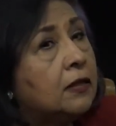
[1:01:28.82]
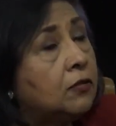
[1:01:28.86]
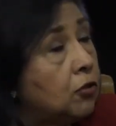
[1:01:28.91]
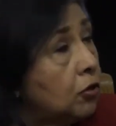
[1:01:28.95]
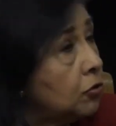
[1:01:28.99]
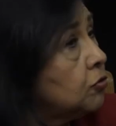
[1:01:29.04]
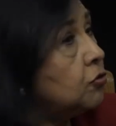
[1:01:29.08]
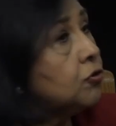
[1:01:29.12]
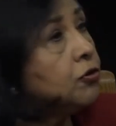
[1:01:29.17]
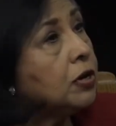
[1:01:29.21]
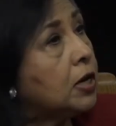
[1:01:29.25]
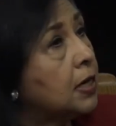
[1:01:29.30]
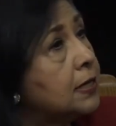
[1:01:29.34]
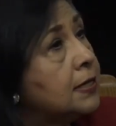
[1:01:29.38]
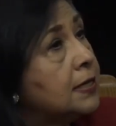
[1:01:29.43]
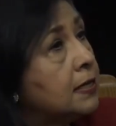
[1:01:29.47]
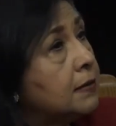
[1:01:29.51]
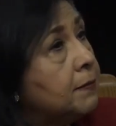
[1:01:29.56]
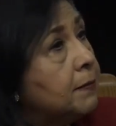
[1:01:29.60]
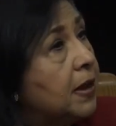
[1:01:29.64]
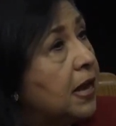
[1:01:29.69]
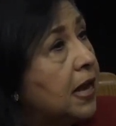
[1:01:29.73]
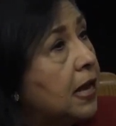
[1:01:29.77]
Those are nice
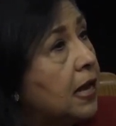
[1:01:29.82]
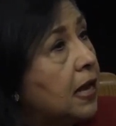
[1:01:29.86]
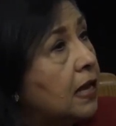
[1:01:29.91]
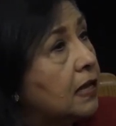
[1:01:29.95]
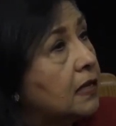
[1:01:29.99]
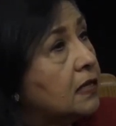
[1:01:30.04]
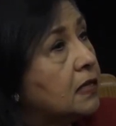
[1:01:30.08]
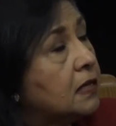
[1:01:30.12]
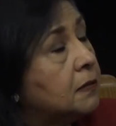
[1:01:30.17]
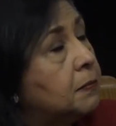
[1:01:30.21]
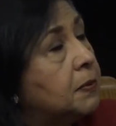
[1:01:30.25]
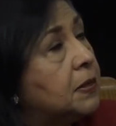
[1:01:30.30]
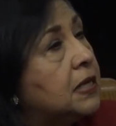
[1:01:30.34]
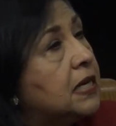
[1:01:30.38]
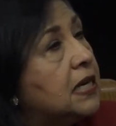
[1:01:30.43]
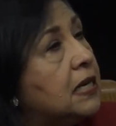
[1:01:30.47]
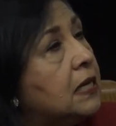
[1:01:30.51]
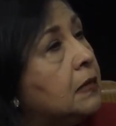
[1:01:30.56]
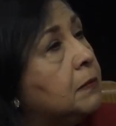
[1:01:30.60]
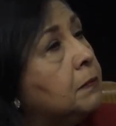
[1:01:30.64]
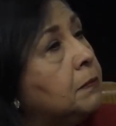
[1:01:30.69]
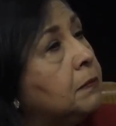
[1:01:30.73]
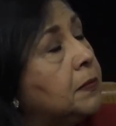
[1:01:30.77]
demands, but
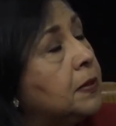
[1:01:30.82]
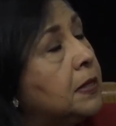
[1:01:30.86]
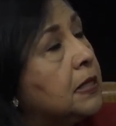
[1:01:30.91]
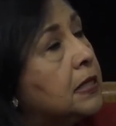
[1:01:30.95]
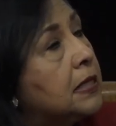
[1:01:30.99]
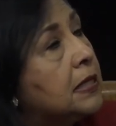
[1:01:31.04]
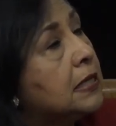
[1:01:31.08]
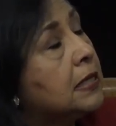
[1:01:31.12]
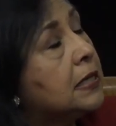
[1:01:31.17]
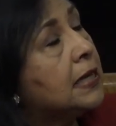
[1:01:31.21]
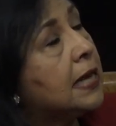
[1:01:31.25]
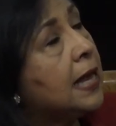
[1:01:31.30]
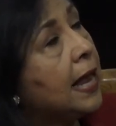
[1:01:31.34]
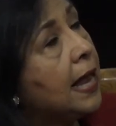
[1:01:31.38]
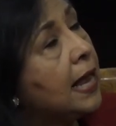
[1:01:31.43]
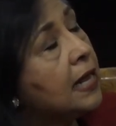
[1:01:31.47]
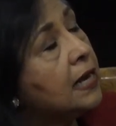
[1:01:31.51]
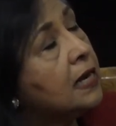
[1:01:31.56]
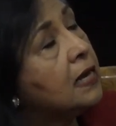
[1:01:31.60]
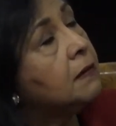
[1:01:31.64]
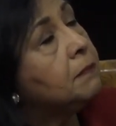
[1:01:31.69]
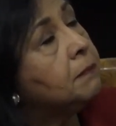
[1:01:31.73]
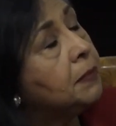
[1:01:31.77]
it, it,
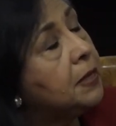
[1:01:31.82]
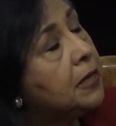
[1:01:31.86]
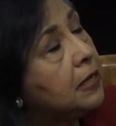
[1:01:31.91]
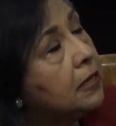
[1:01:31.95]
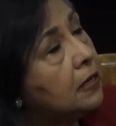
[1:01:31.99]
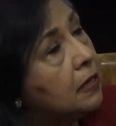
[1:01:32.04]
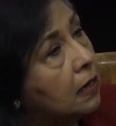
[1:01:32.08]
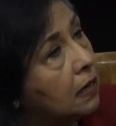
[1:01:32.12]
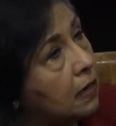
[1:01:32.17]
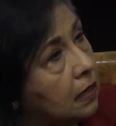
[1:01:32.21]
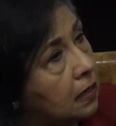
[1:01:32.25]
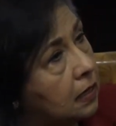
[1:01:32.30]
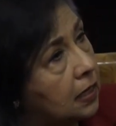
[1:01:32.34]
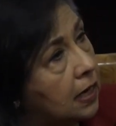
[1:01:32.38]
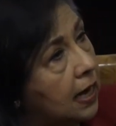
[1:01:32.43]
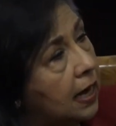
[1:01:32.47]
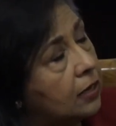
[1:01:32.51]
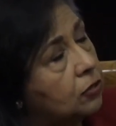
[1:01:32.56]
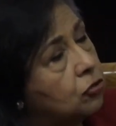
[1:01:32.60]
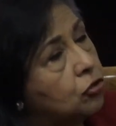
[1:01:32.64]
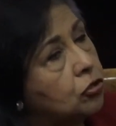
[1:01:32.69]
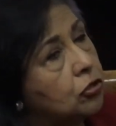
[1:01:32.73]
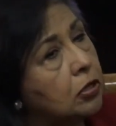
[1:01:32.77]
can it be done?
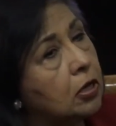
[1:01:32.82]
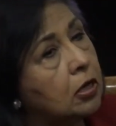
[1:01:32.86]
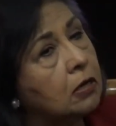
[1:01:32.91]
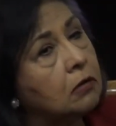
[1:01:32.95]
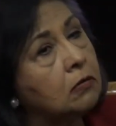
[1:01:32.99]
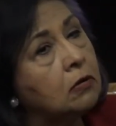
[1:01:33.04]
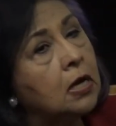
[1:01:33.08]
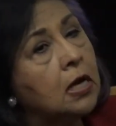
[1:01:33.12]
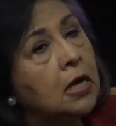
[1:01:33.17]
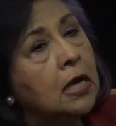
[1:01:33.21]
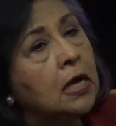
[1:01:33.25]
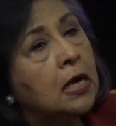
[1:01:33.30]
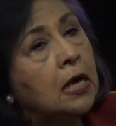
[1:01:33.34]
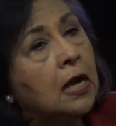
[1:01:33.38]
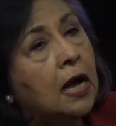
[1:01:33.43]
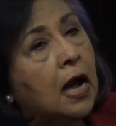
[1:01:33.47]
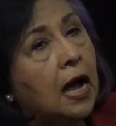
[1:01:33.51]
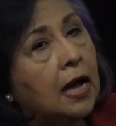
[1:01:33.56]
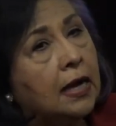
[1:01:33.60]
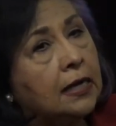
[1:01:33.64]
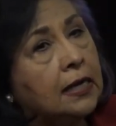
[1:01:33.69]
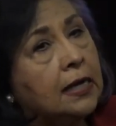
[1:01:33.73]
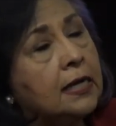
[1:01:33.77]
And so
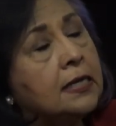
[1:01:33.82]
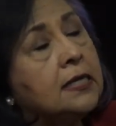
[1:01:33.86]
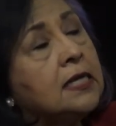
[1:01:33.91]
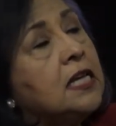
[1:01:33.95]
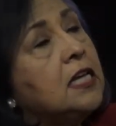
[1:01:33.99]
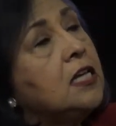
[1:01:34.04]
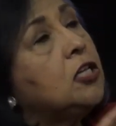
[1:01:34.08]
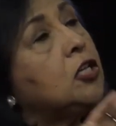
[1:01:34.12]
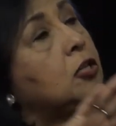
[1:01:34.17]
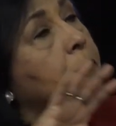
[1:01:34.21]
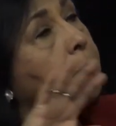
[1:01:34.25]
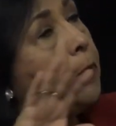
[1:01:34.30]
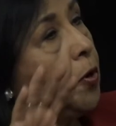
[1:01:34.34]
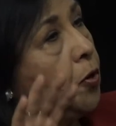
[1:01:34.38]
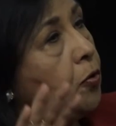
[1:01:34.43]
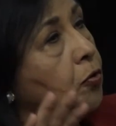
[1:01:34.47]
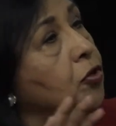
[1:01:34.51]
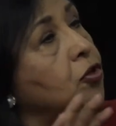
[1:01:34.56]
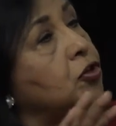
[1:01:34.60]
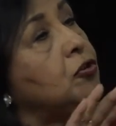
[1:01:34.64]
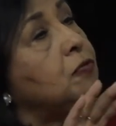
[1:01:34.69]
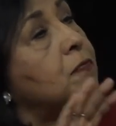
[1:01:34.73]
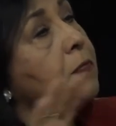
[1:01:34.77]
I guess he
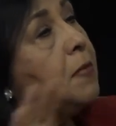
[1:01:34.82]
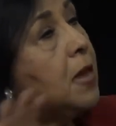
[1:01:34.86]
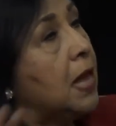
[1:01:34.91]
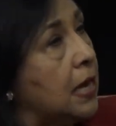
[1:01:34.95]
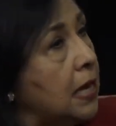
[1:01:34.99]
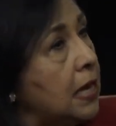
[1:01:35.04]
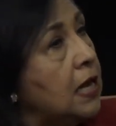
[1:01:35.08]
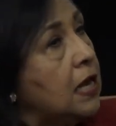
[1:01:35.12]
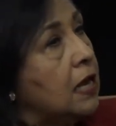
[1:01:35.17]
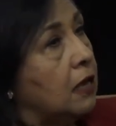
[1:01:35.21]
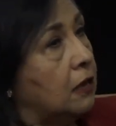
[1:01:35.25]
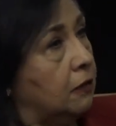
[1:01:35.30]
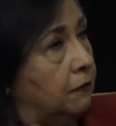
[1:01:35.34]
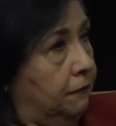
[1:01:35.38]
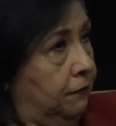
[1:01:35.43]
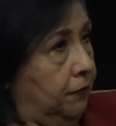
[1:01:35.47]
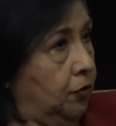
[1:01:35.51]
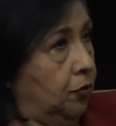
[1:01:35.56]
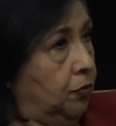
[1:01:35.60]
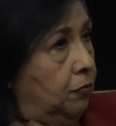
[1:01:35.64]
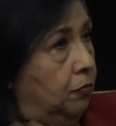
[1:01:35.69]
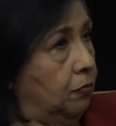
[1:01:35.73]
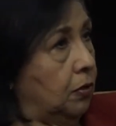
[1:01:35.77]
spoke to many of
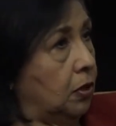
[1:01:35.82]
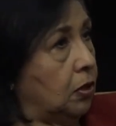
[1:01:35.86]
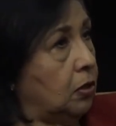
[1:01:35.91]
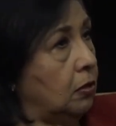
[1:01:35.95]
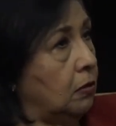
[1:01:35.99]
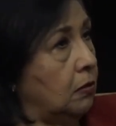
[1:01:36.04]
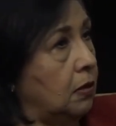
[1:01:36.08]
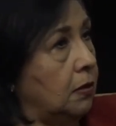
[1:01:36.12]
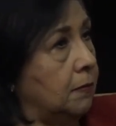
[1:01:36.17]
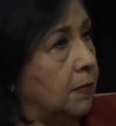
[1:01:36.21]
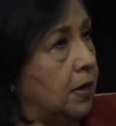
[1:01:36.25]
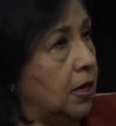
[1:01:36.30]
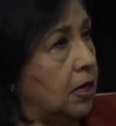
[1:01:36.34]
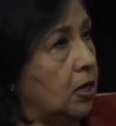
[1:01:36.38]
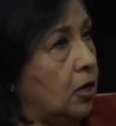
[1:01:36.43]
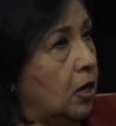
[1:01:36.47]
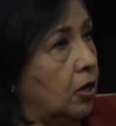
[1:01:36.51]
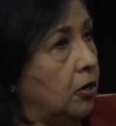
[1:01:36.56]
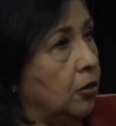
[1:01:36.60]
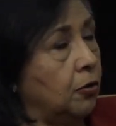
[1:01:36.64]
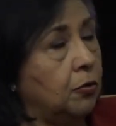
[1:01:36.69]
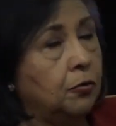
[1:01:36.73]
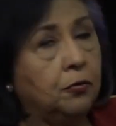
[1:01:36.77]
you, including my
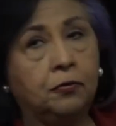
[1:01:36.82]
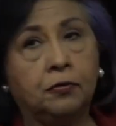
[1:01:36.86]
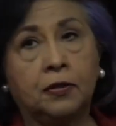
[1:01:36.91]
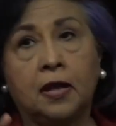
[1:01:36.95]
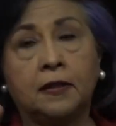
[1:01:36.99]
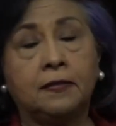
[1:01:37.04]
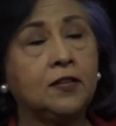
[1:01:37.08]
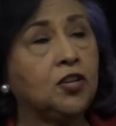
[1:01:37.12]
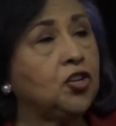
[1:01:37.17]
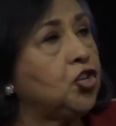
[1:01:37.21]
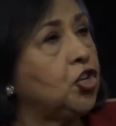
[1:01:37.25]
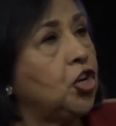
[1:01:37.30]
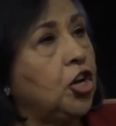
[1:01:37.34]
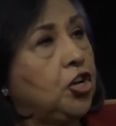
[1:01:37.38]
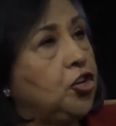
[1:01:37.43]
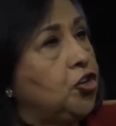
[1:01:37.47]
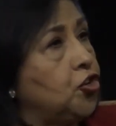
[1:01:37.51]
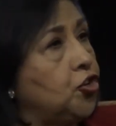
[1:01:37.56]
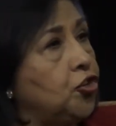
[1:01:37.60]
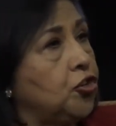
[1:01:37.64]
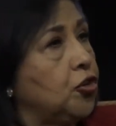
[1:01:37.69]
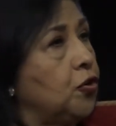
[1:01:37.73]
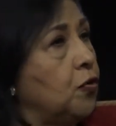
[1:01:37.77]
daughter, who thought that
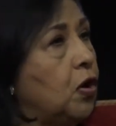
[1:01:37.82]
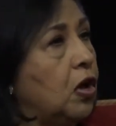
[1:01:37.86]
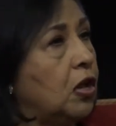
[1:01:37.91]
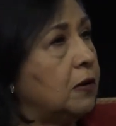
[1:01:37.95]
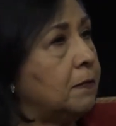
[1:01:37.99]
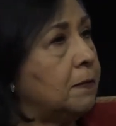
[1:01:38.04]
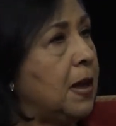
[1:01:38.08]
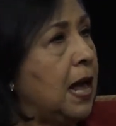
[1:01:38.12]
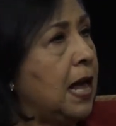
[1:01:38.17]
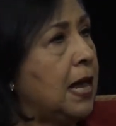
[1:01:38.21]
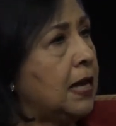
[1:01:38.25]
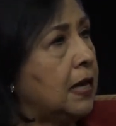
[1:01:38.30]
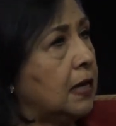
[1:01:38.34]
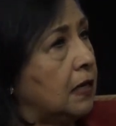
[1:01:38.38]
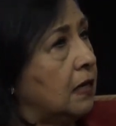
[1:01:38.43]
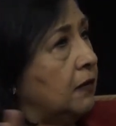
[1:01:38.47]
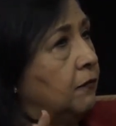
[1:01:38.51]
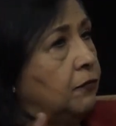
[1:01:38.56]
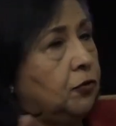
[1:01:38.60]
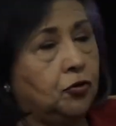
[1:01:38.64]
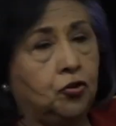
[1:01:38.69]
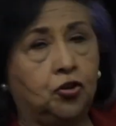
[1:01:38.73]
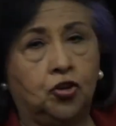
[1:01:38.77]
change is so automatic.
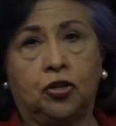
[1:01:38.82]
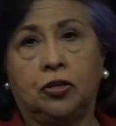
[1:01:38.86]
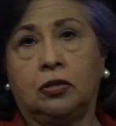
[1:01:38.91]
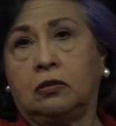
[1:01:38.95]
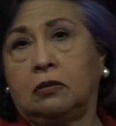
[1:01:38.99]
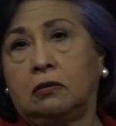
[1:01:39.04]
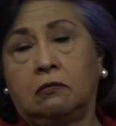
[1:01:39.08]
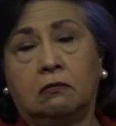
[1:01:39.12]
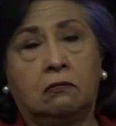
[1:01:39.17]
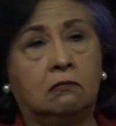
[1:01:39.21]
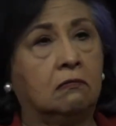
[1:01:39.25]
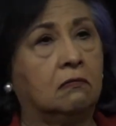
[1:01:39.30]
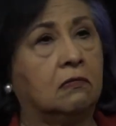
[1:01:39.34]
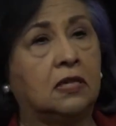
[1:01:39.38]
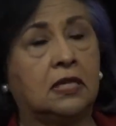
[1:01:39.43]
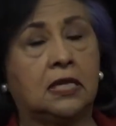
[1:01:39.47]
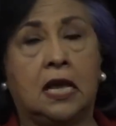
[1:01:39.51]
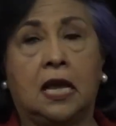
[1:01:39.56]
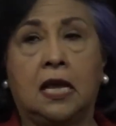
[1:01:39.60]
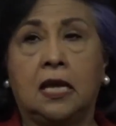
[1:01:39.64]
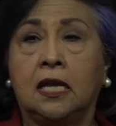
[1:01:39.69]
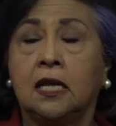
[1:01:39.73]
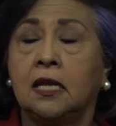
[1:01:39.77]
If you just
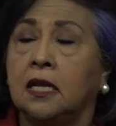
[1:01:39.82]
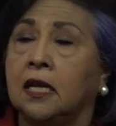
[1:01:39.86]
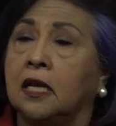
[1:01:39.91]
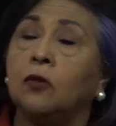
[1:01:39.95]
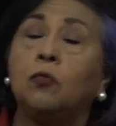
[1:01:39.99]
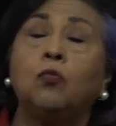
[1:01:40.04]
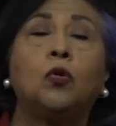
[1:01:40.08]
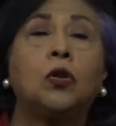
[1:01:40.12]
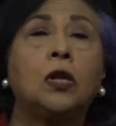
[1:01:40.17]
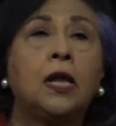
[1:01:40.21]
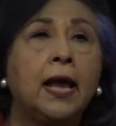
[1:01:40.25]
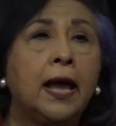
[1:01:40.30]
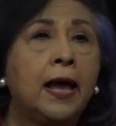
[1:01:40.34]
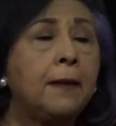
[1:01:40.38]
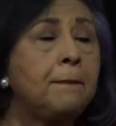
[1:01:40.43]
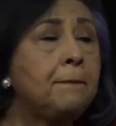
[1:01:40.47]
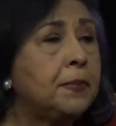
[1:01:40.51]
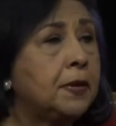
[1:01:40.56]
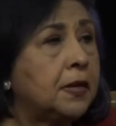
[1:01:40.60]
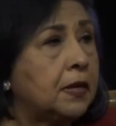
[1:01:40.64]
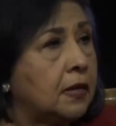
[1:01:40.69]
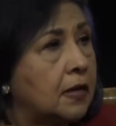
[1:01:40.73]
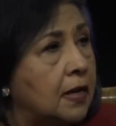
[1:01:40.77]
say it, it will
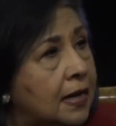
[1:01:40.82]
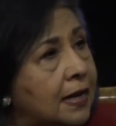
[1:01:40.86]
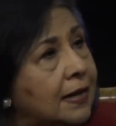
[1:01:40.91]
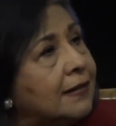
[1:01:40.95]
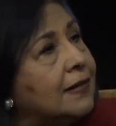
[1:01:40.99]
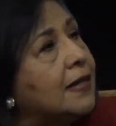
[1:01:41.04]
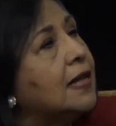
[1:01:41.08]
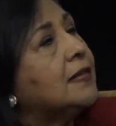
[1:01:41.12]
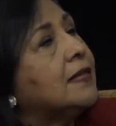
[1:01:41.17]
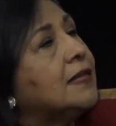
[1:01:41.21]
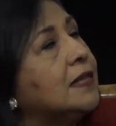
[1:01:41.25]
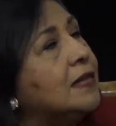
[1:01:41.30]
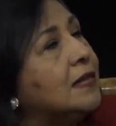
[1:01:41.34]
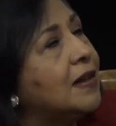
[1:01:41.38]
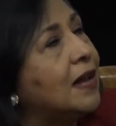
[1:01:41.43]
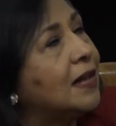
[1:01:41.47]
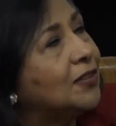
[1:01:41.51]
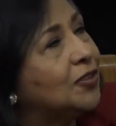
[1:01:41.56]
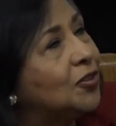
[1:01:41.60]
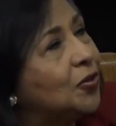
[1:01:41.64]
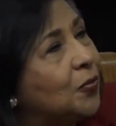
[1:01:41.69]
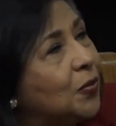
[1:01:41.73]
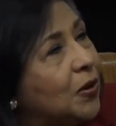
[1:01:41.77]
happen. That's
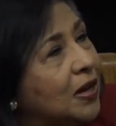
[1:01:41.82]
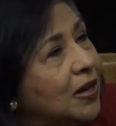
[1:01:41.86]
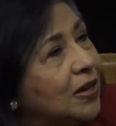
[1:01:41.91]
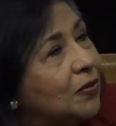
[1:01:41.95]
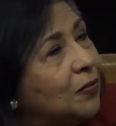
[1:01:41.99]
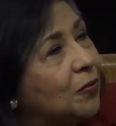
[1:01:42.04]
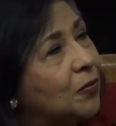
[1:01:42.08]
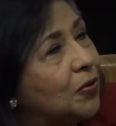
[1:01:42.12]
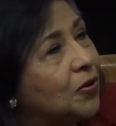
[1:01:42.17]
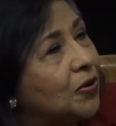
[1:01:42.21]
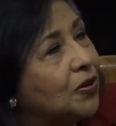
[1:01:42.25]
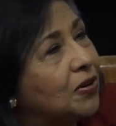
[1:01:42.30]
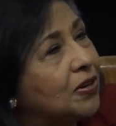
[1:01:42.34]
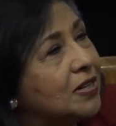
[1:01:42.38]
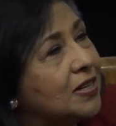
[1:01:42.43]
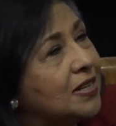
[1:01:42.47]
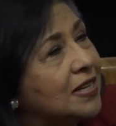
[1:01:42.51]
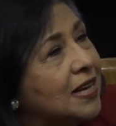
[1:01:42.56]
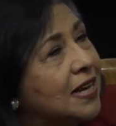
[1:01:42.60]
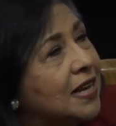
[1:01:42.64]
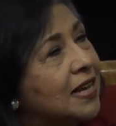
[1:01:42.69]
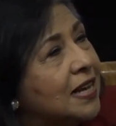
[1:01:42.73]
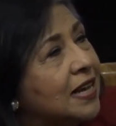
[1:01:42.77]
not the way it works.